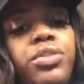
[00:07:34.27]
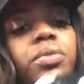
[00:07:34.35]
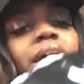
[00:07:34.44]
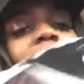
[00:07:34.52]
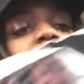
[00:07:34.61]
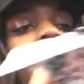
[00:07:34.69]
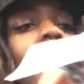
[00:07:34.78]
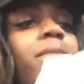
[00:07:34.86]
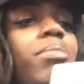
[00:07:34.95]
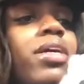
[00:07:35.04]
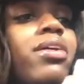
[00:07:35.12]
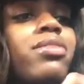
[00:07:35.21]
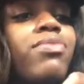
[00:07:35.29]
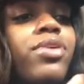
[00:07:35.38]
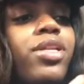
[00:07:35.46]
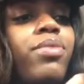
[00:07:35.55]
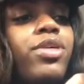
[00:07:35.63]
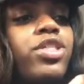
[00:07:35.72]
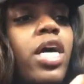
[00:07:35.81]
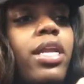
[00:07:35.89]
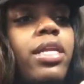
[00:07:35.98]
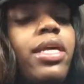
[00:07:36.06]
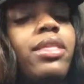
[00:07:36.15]
at night, because really we're
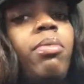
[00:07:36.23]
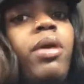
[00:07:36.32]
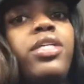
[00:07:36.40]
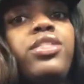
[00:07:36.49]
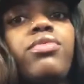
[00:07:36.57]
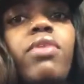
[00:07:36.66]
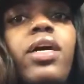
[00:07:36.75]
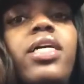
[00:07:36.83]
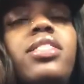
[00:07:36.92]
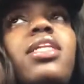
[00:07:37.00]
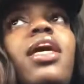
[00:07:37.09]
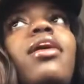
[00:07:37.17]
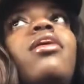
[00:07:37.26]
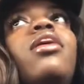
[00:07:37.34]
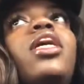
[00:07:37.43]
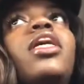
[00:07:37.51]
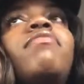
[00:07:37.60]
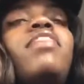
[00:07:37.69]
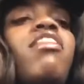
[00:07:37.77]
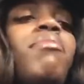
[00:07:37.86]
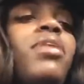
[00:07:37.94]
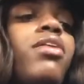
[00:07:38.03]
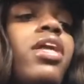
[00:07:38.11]
trying to let the patient rest. Like if
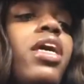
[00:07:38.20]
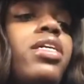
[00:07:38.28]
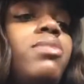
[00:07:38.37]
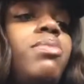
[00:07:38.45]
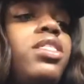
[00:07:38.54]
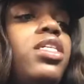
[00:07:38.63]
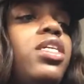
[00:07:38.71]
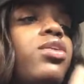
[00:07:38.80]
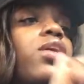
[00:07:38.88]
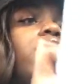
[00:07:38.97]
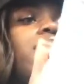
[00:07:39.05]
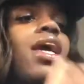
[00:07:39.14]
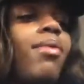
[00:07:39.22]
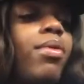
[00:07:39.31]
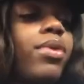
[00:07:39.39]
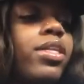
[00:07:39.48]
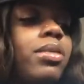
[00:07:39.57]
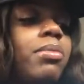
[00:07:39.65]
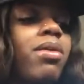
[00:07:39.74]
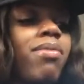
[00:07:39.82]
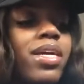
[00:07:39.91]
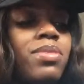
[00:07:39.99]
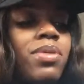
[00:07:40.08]
they've been on an SVT during the day, we want them to
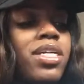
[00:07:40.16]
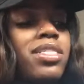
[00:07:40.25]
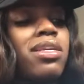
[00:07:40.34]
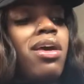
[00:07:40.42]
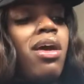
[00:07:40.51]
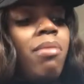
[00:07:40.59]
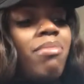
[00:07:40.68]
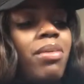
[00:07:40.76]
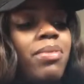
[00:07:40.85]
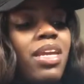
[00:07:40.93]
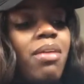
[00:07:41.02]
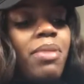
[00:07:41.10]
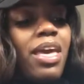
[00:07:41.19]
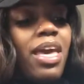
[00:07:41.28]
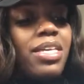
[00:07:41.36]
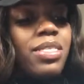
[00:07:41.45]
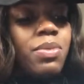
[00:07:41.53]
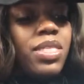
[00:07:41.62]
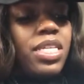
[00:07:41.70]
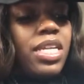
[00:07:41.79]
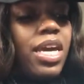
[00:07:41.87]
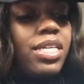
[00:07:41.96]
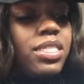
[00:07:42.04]
rest, because maybe they've been SVT
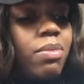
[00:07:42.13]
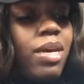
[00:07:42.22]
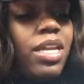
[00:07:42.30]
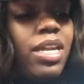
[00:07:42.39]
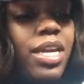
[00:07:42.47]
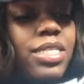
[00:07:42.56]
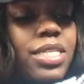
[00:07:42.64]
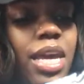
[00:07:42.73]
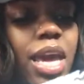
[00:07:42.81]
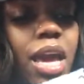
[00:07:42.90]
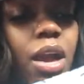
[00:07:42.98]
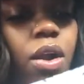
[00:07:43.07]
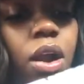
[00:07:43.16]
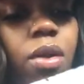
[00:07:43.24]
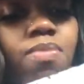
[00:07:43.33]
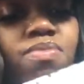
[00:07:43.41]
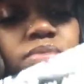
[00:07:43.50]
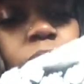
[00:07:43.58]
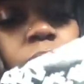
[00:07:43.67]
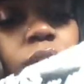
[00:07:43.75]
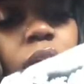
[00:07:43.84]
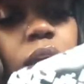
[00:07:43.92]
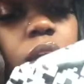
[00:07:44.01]
to extubate the next day, or
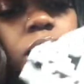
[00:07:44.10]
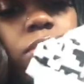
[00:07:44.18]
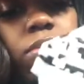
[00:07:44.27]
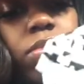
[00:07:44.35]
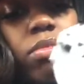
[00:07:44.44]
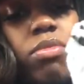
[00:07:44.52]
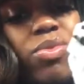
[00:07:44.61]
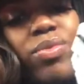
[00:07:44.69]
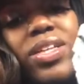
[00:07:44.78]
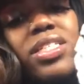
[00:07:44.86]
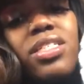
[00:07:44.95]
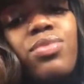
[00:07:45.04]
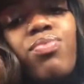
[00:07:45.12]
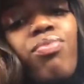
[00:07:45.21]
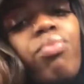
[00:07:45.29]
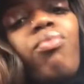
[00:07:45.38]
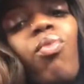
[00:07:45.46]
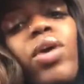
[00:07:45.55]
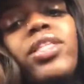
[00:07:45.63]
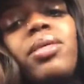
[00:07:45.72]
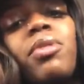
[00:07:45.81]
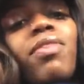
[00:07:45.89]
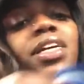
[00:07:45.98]
we really just want
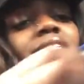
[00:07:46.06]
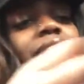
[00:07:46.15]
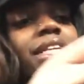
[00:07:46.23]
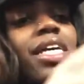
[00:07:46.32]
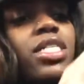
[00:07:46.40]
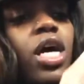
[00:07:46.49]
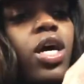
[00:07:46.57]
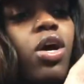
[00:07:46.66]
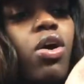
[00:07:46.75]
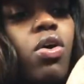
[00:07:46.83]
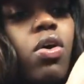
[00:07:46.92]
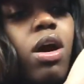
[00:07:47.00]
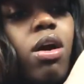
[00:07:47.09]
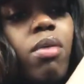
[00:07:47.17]
them to rest. Like that's our goal.